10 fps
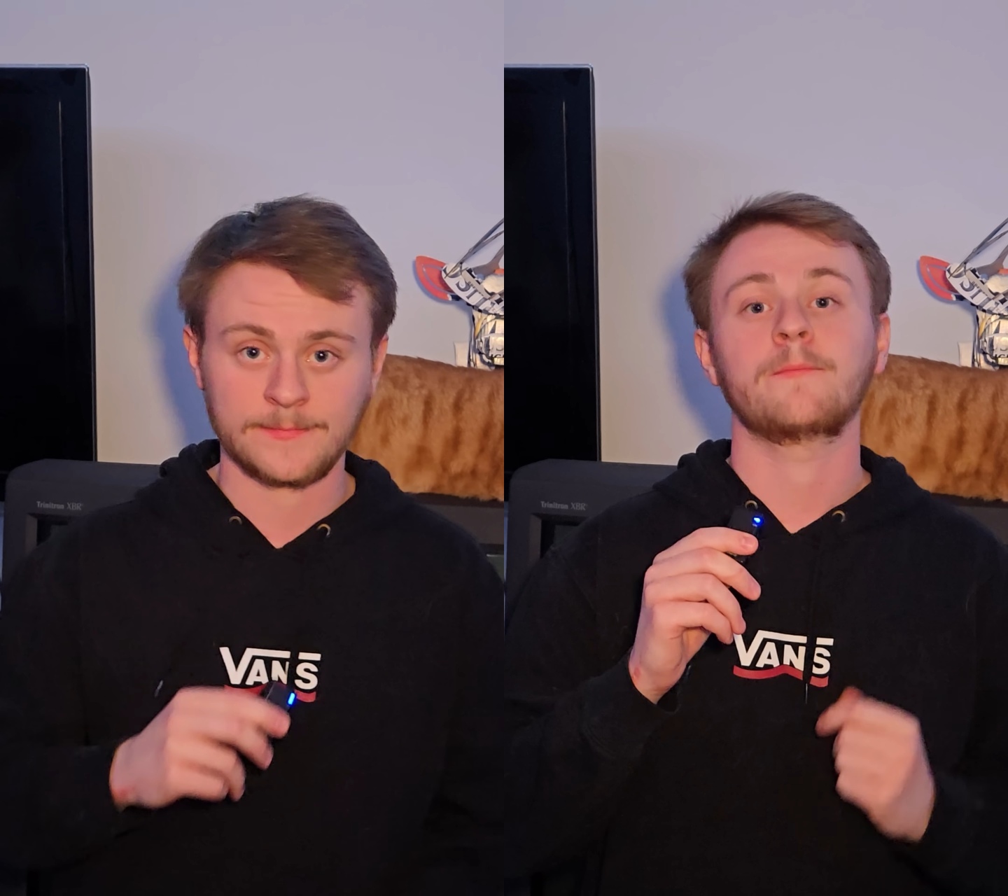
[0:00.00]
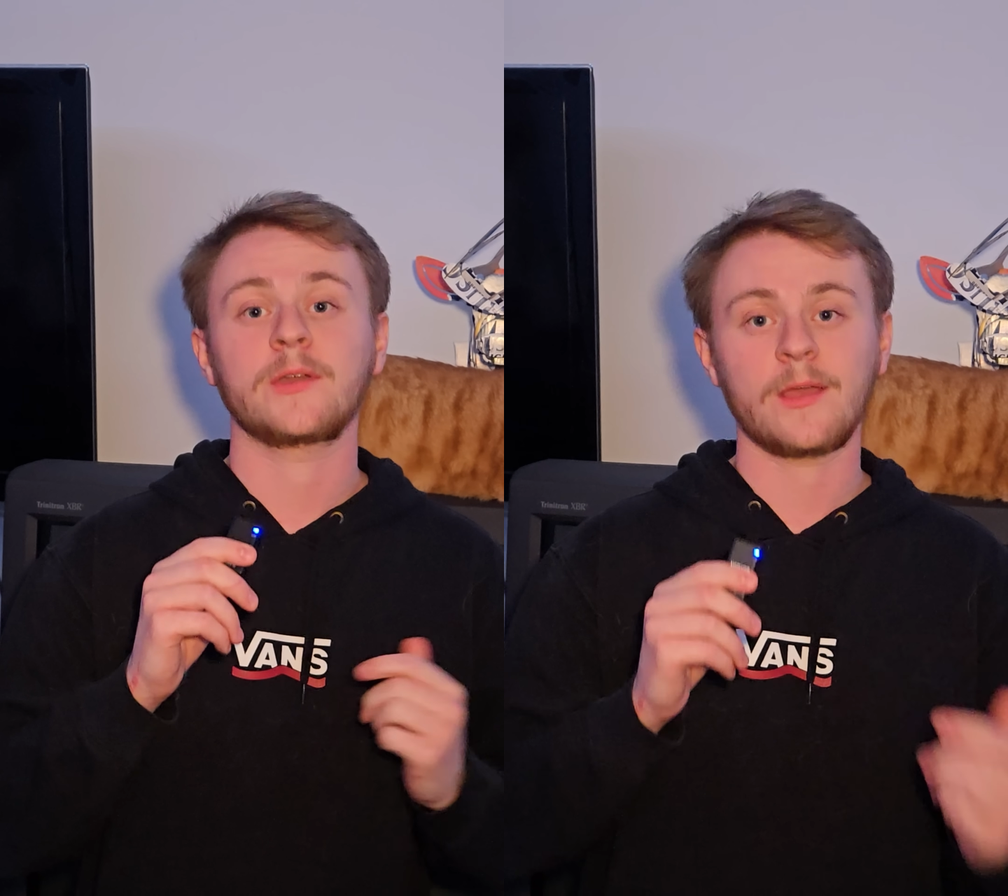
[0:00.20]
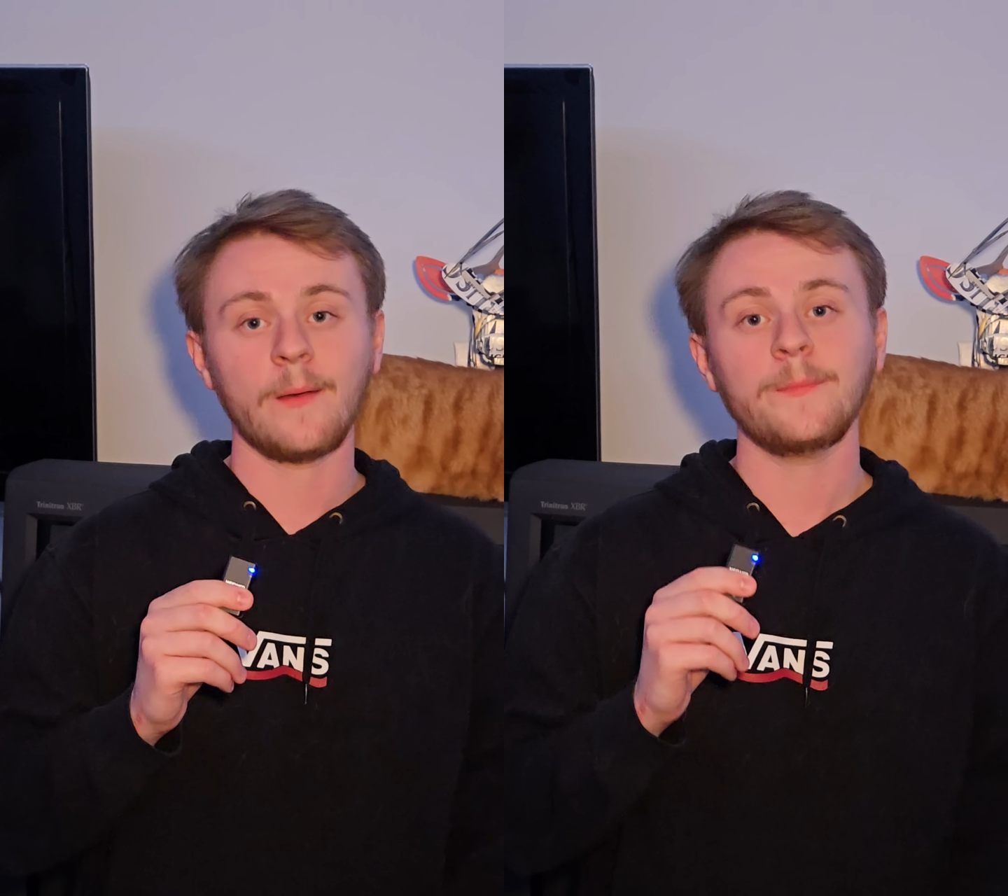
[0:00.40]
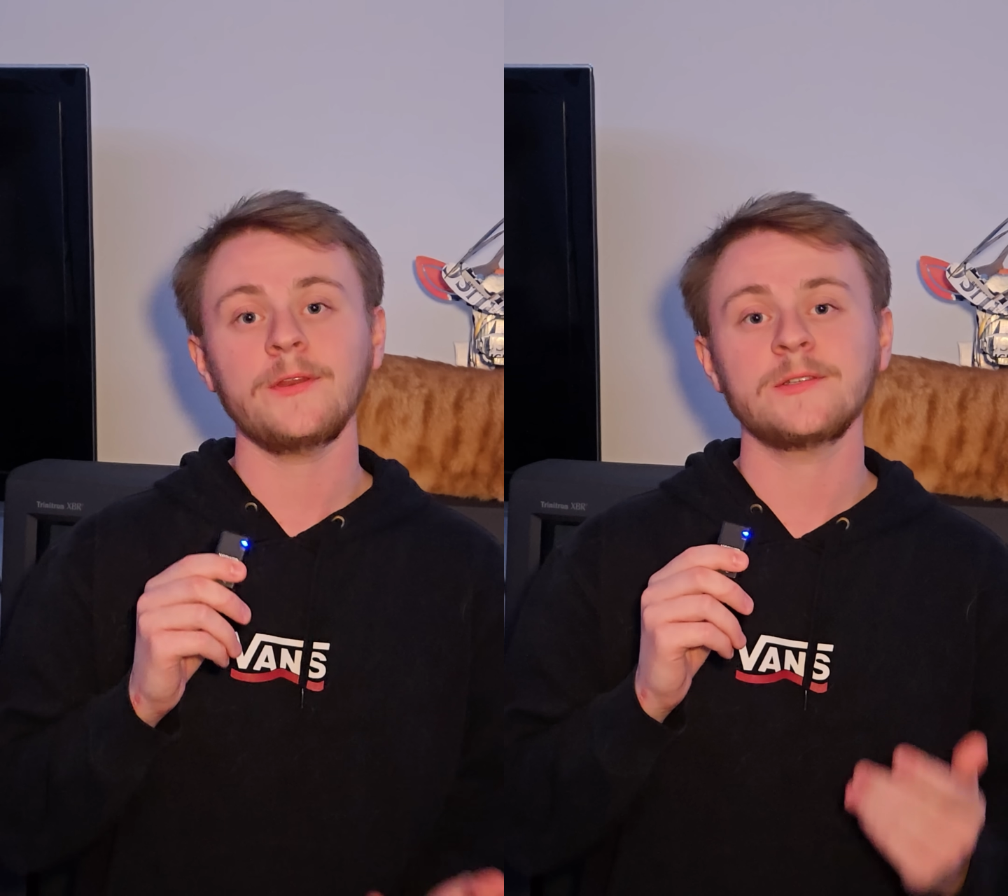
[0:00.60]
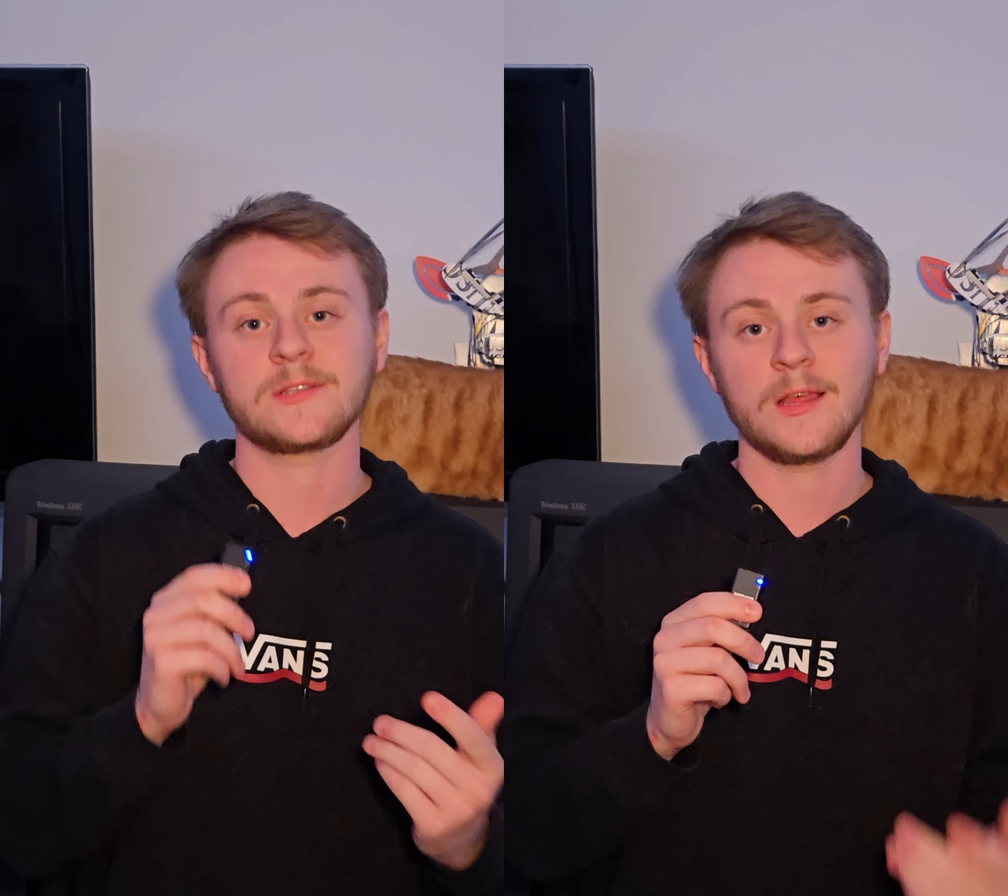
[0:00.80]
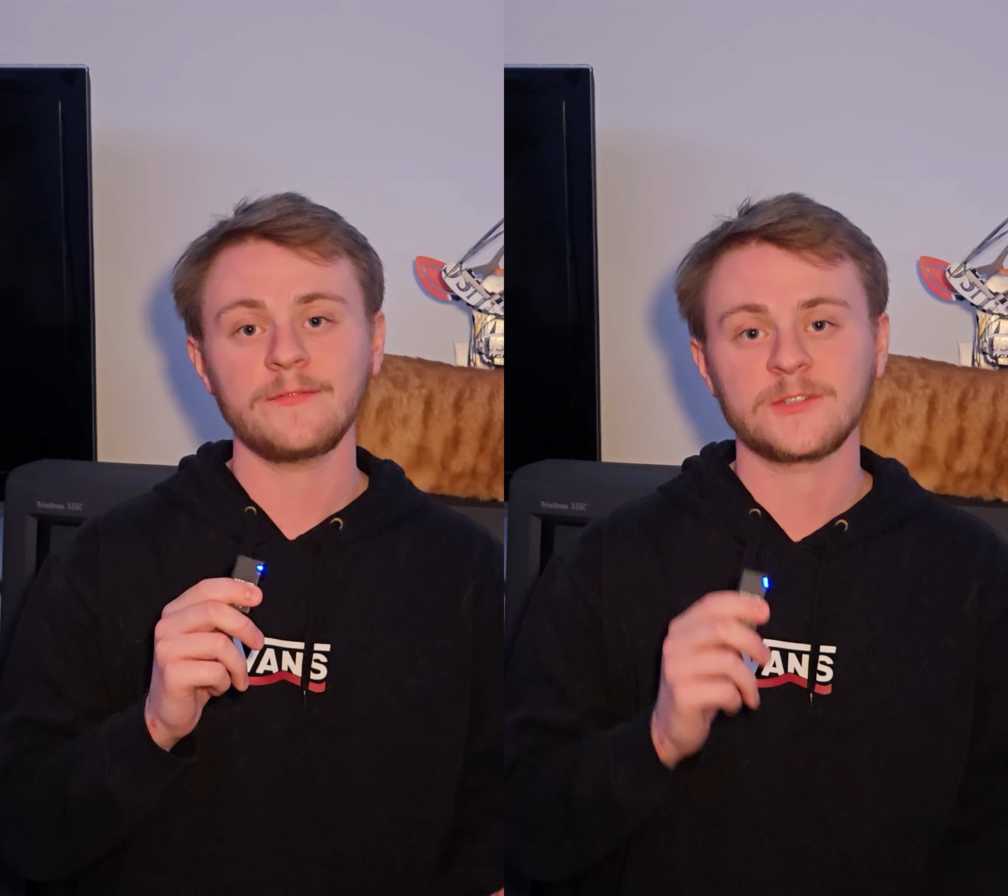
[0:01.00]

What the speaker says: But companies love